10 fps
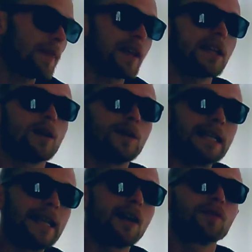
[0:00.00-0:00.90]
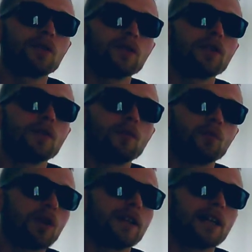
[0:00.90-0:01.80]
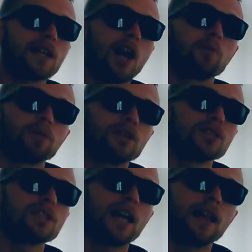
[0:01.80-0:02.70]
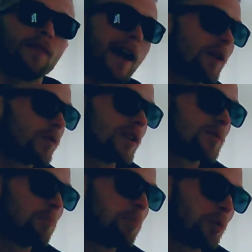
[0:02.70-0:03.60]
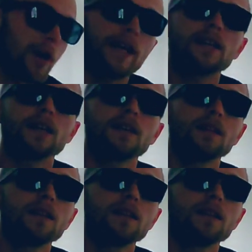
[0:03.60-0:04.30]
thing that we never really accomplished, and that was breaking